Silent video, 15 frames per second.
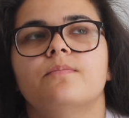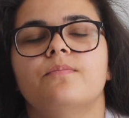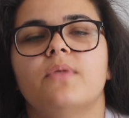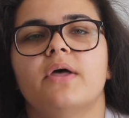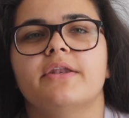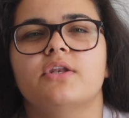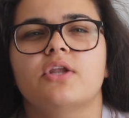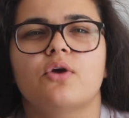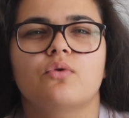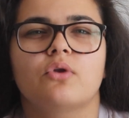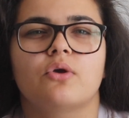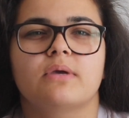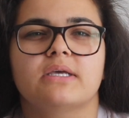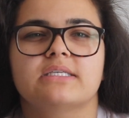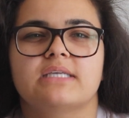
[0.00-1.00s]
I don't
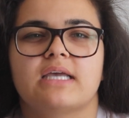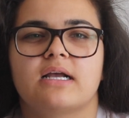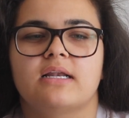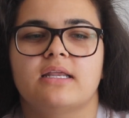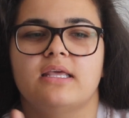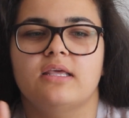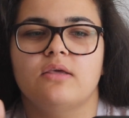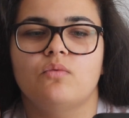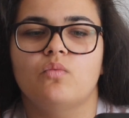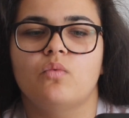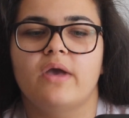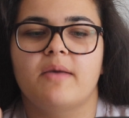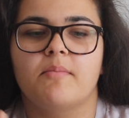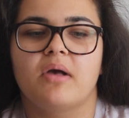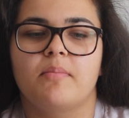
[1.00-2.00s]
know exactly
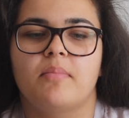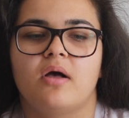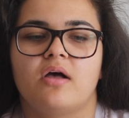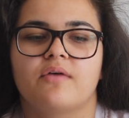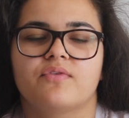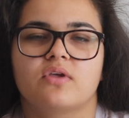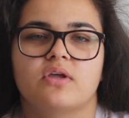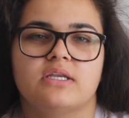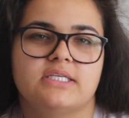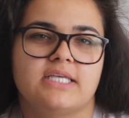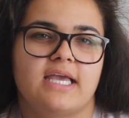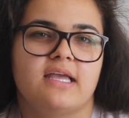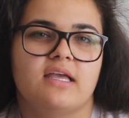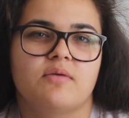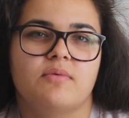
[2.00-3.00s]
where my path's going to
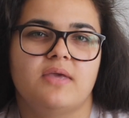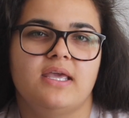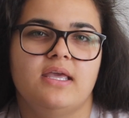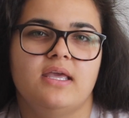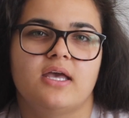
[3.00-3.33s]
take me.